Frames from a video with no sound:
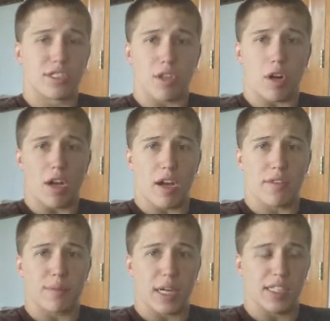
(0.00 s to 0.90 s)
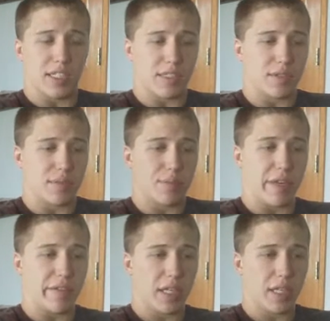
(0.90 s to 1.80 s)
start off by just
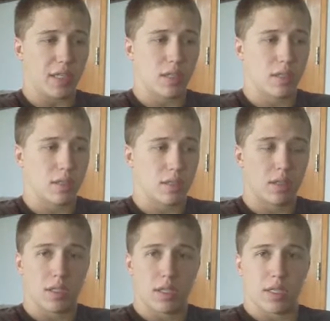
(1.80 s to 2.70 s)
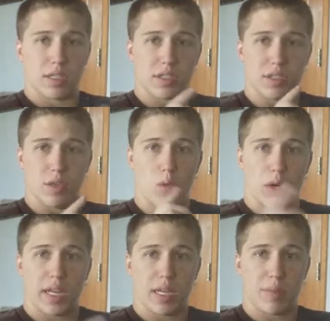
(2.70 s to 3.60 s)
pivoting. So you're gonna do a
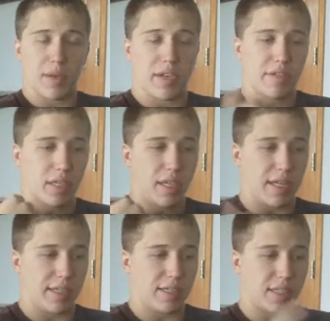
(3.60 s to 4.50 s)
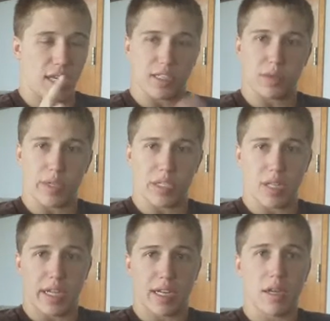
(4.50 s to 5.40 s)
180 pivot and just kind of swing
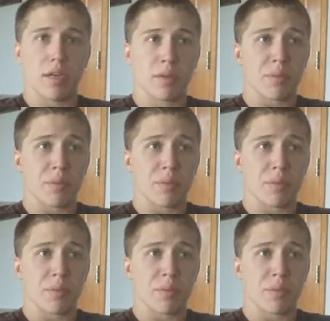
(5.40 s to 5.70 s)
your leg.